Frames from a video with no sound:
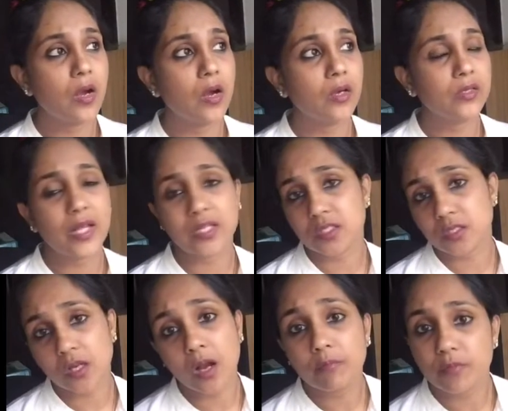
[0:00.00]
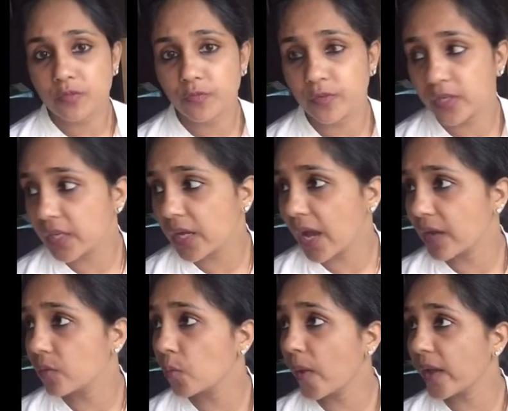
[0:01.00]
That's comes free.
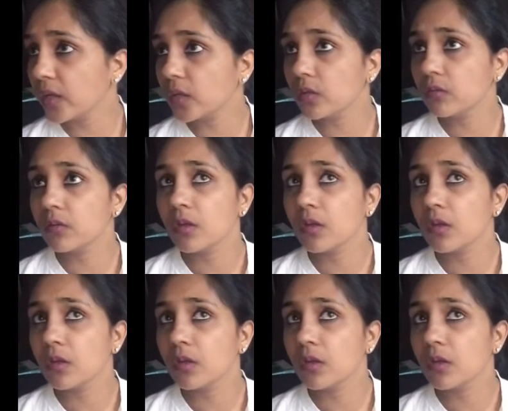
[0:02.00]
And when